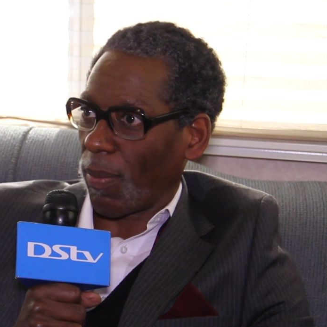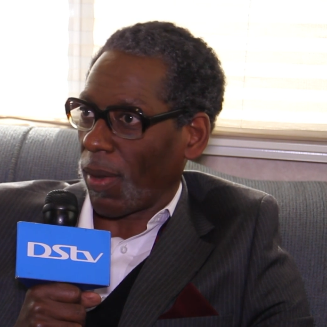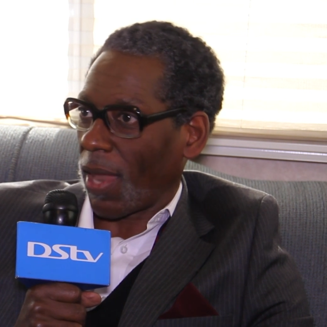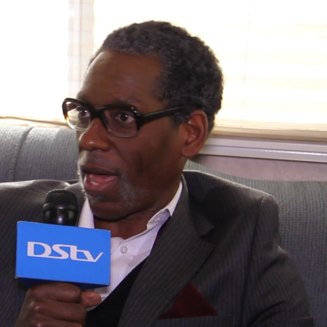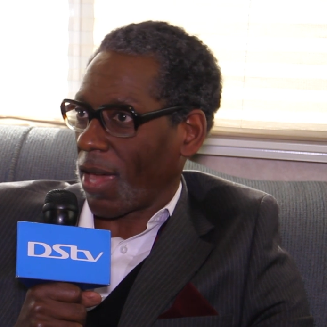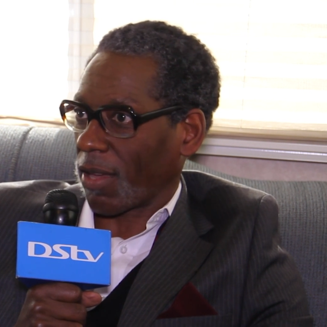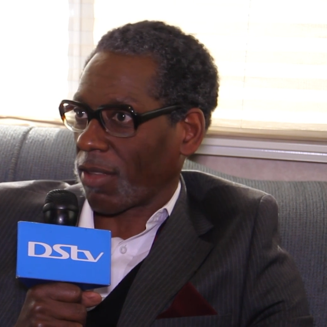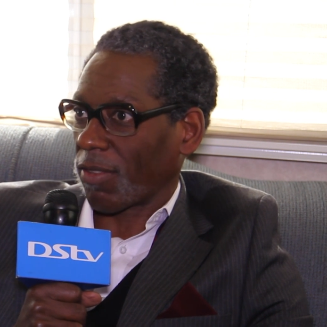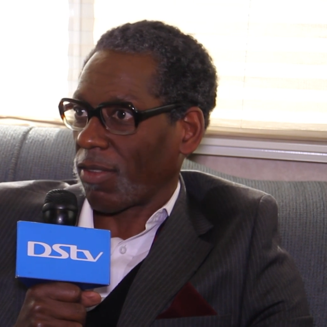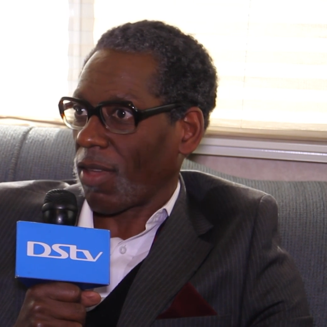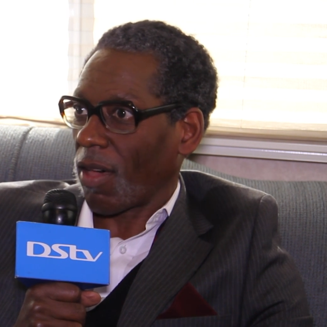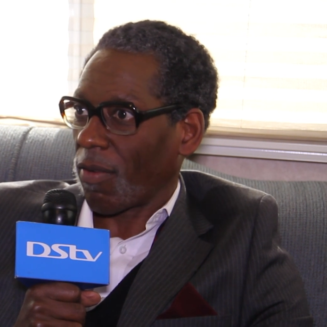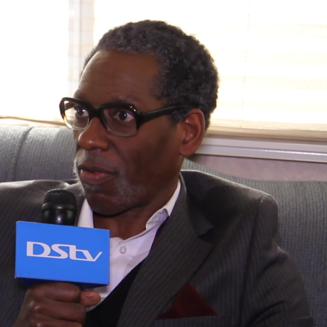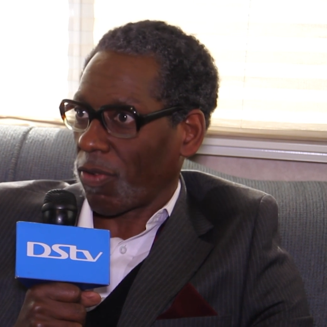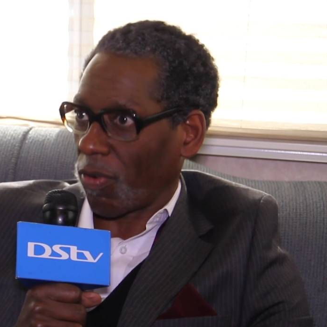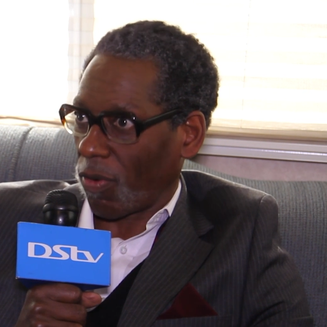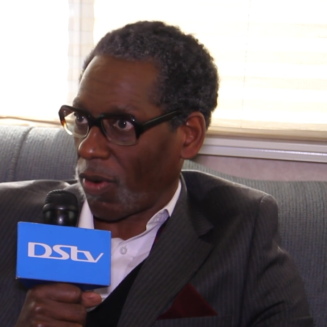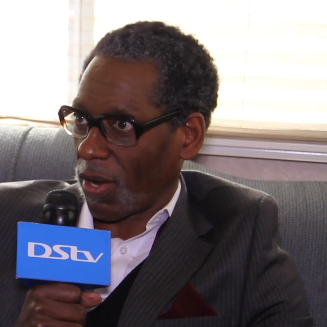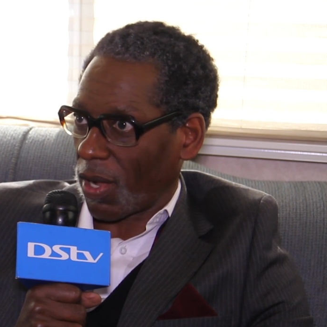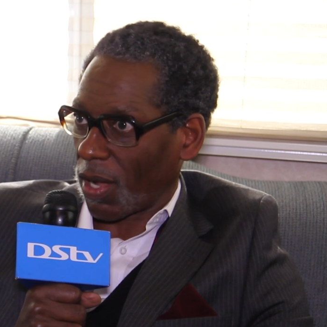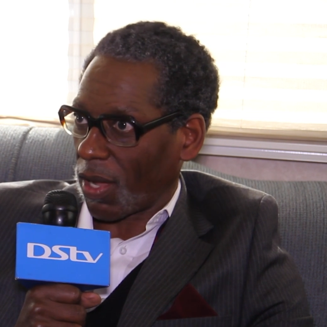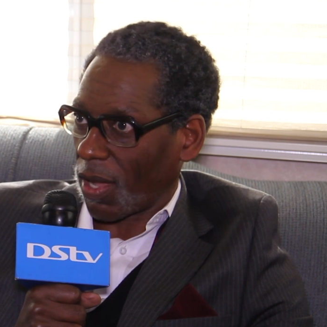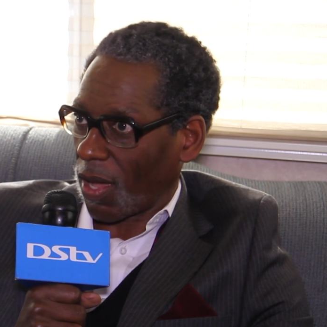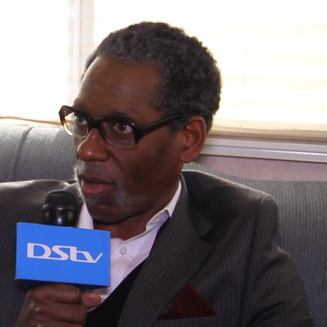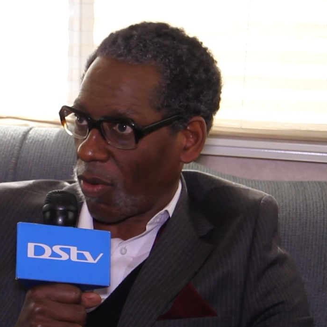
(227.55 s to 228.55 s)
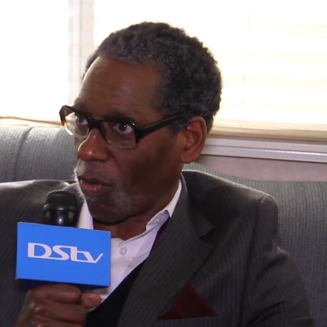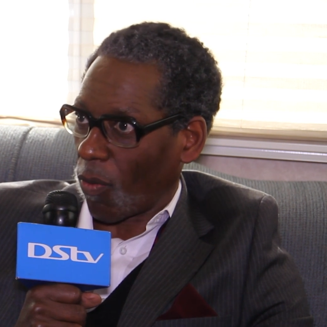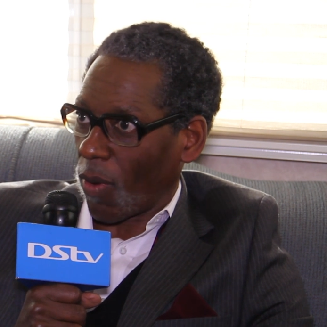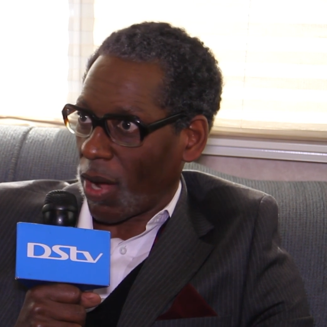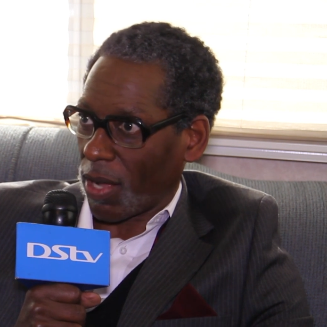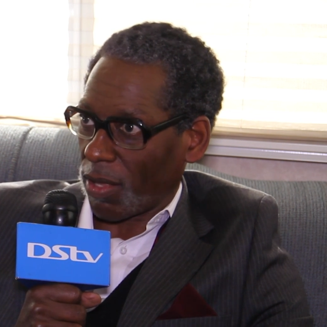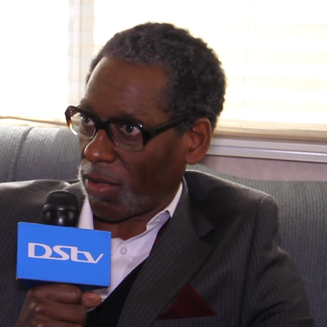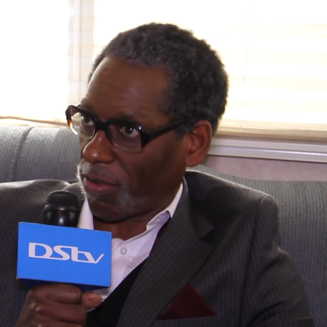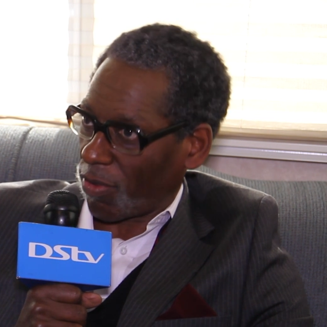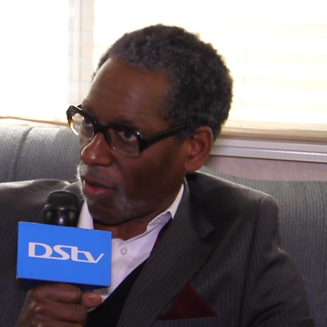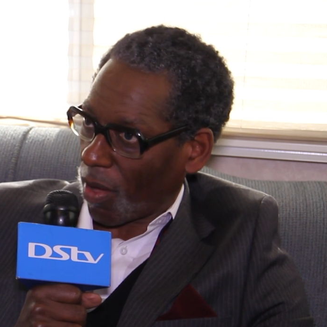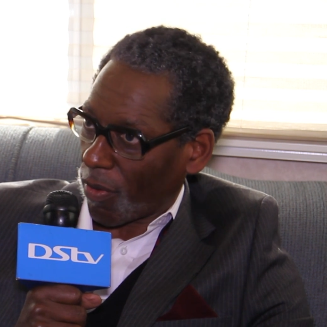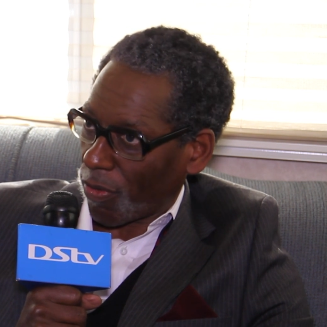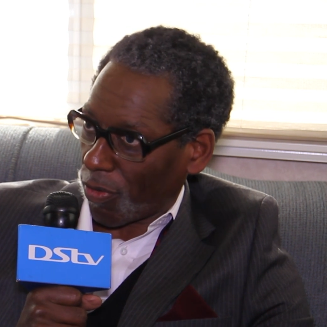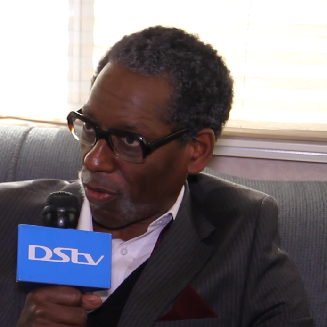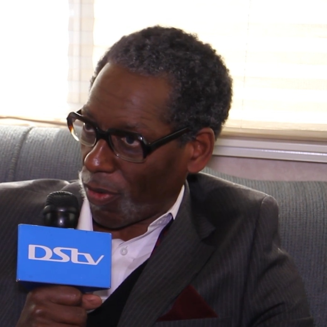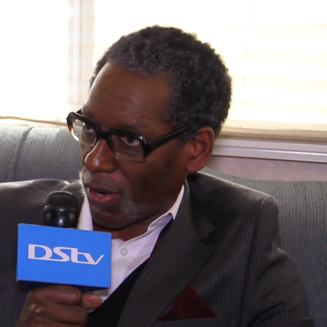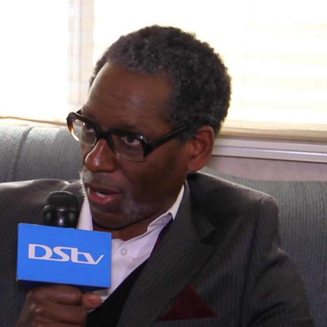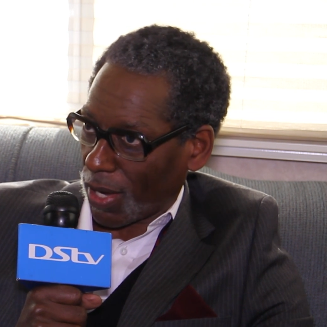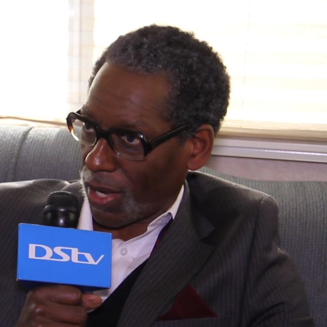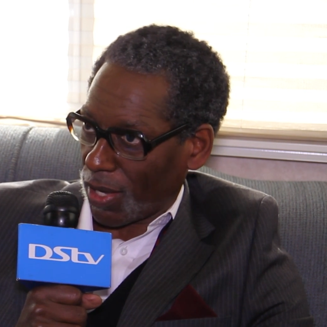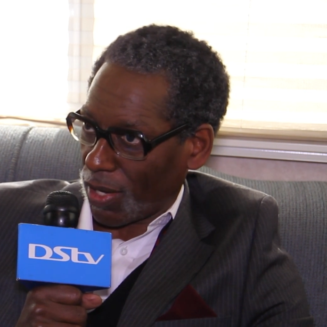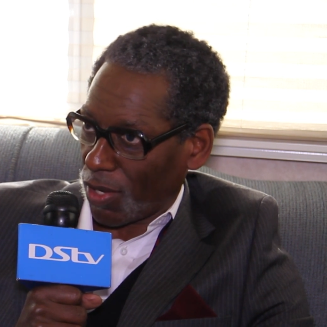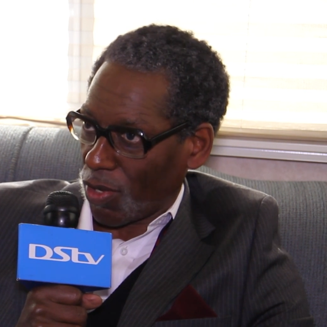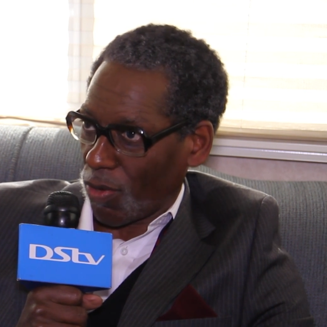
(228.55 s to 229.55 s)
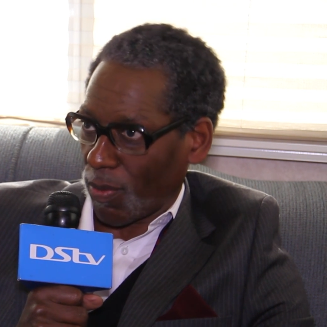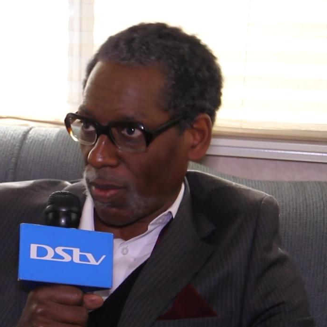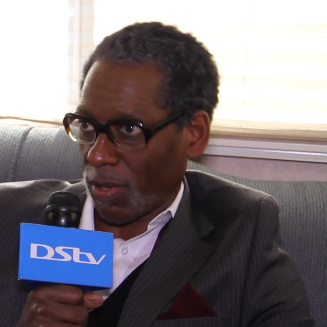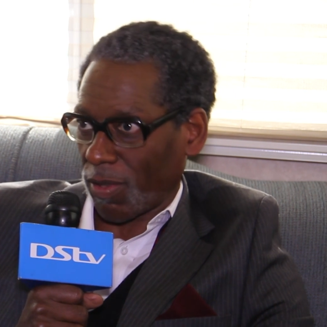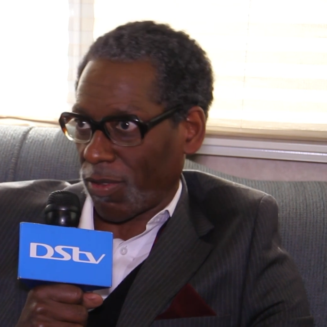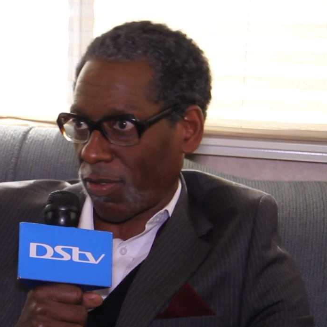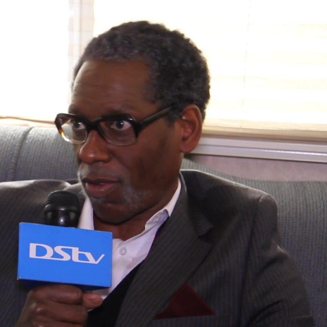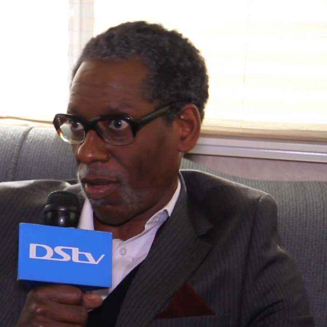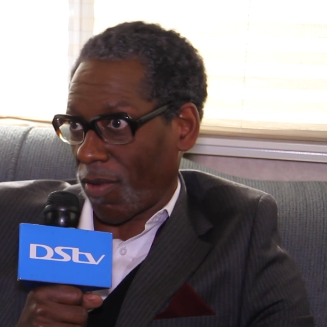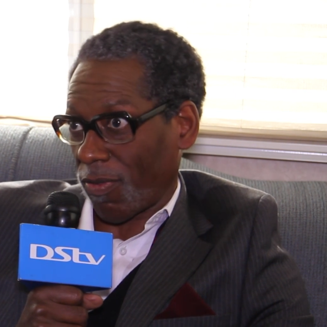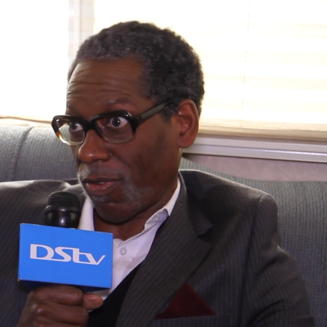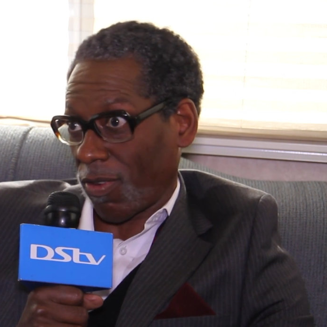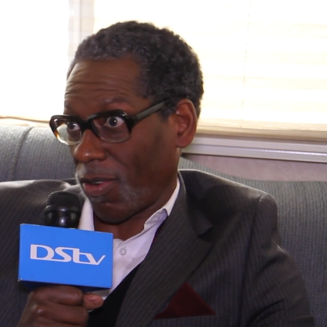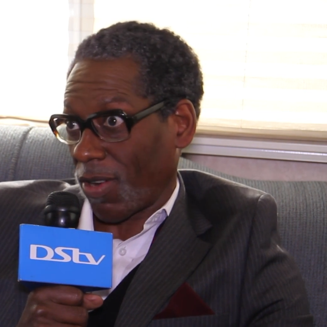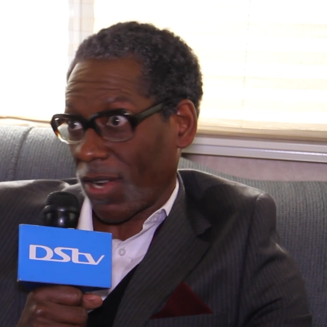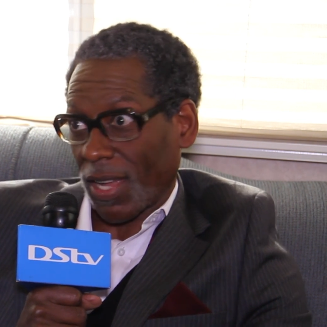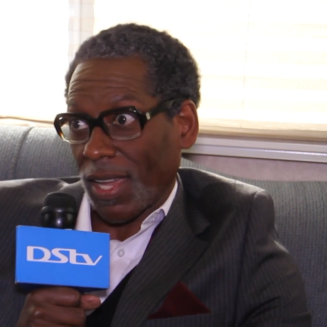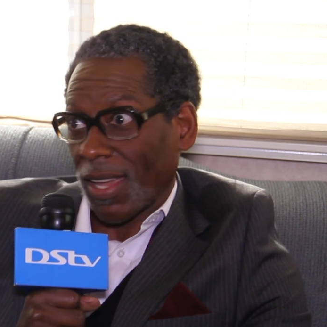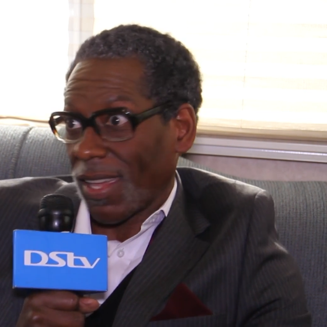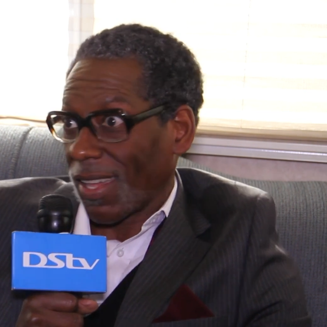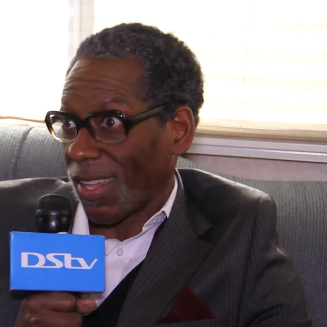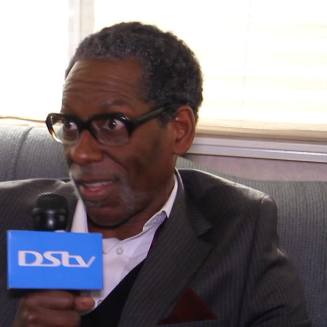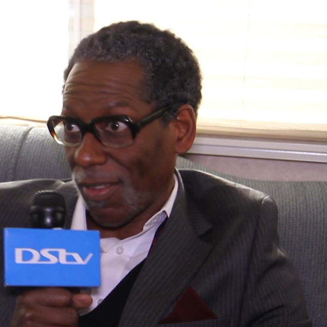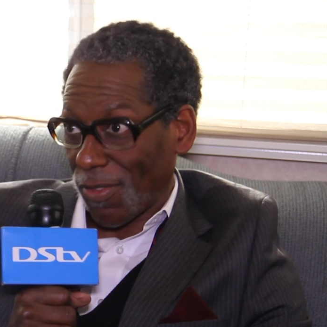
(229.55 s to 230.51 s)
black suffering and white suffering and human suffering?